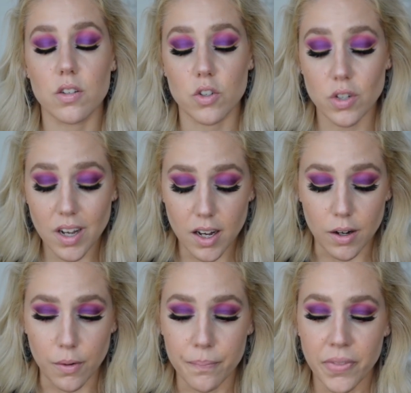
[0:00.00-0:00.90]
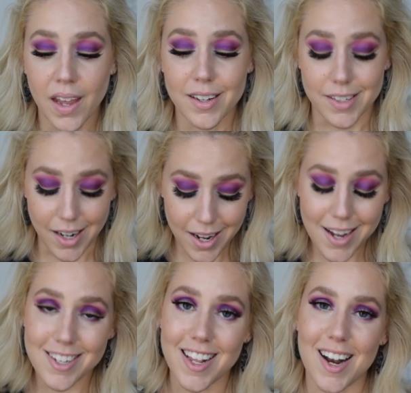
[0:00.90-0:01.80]
So Today
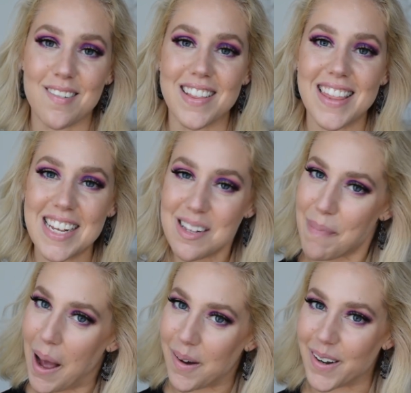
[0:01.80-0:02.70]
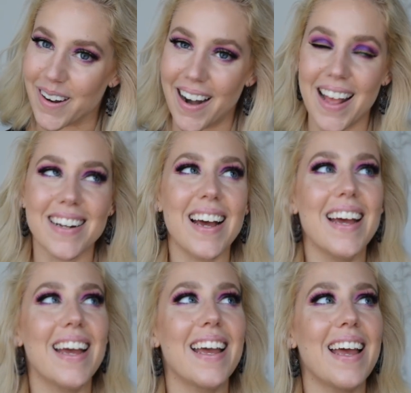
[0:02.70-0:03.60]
I set it with this powder and
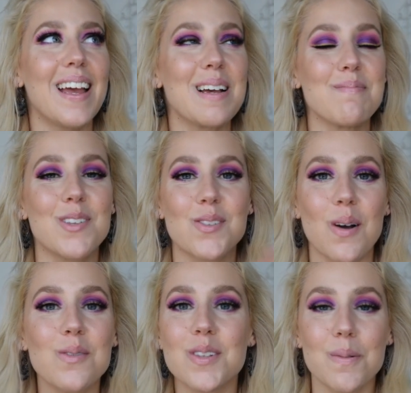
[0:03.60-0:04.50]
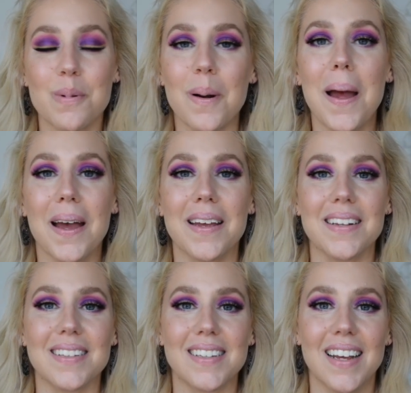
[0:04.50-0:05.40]
I am so
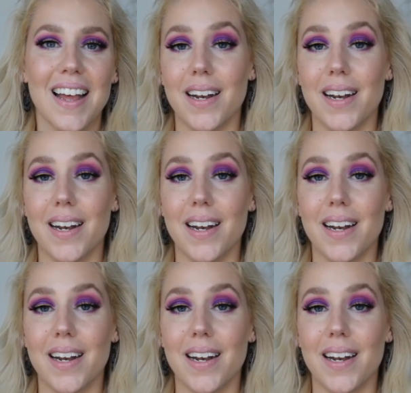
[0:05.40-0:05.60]
surprised.